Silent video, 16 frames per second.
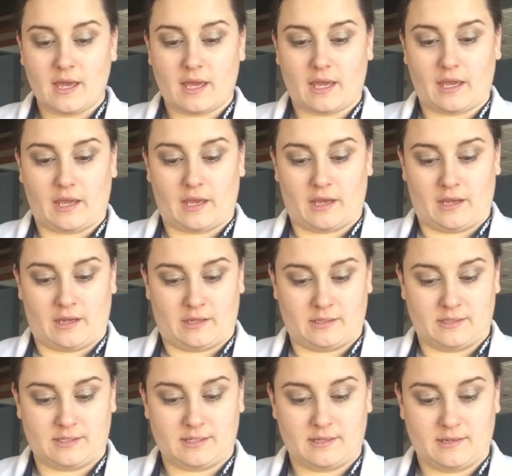
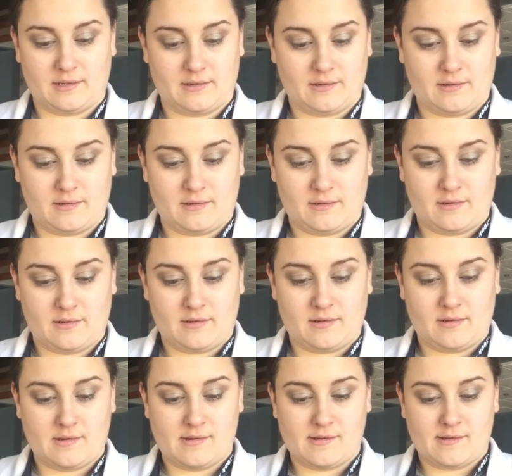and
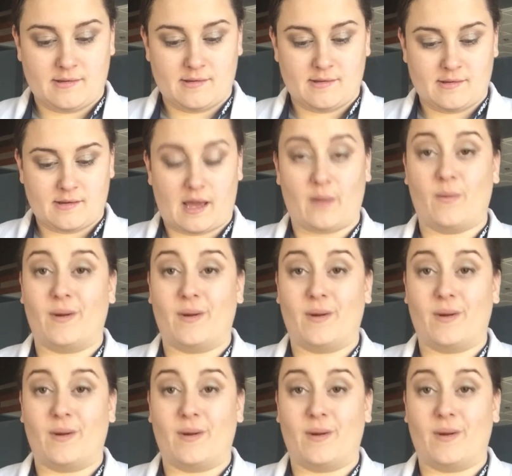I